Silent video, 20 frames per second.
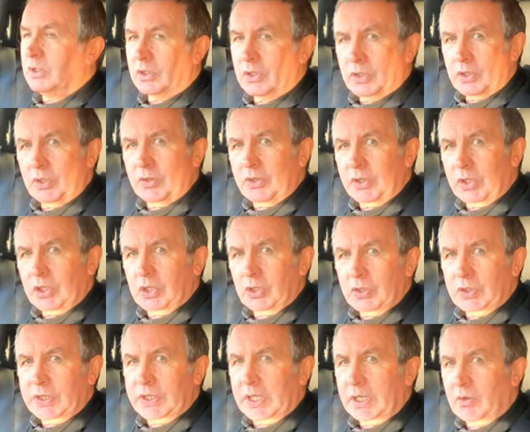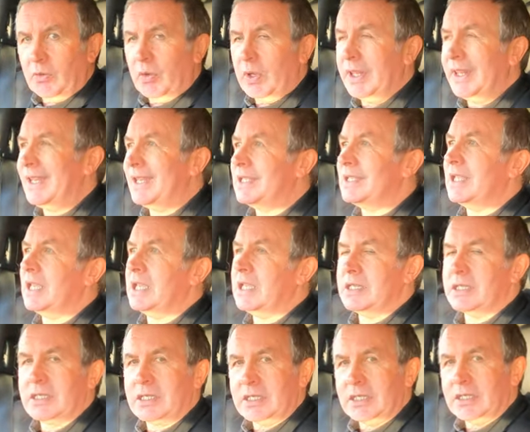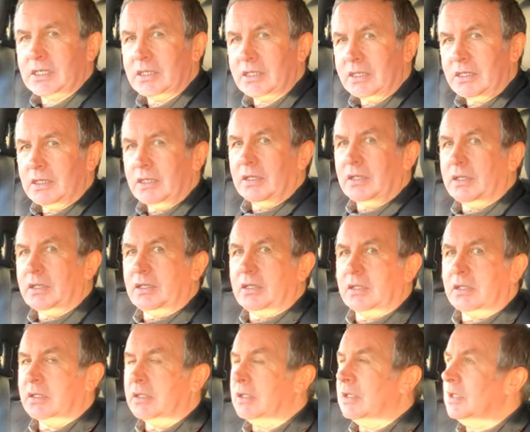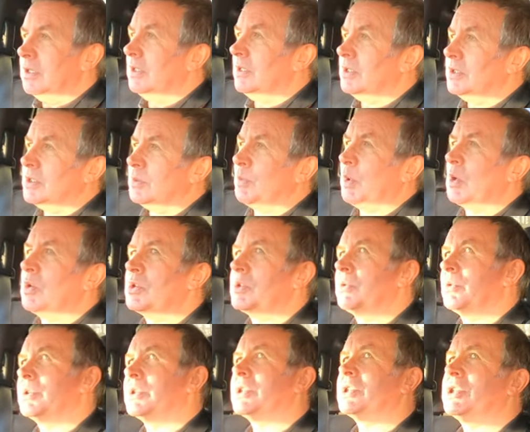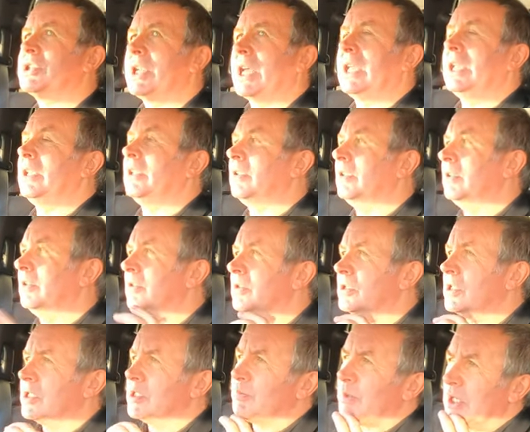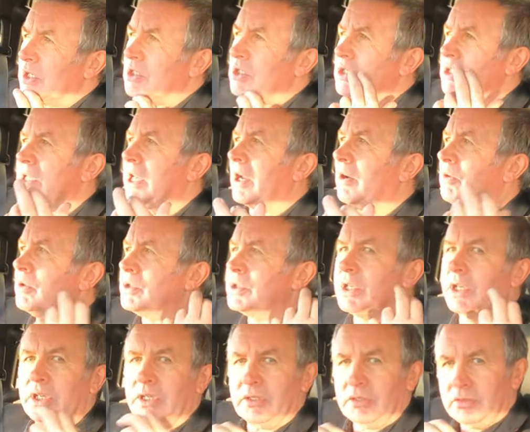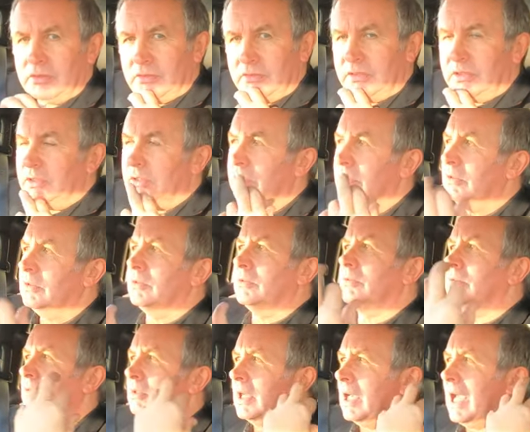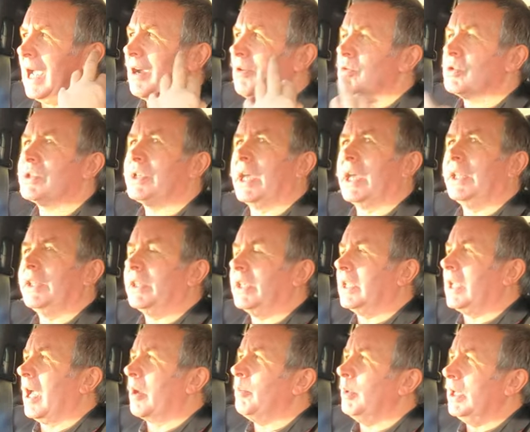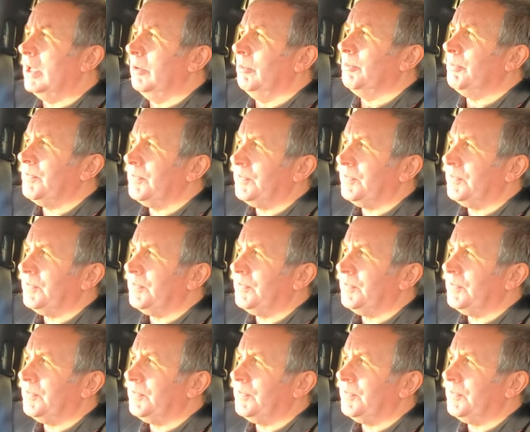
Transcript: Although the good thing with it is, as opposed to an estate, your suspension towers are outside the cabin,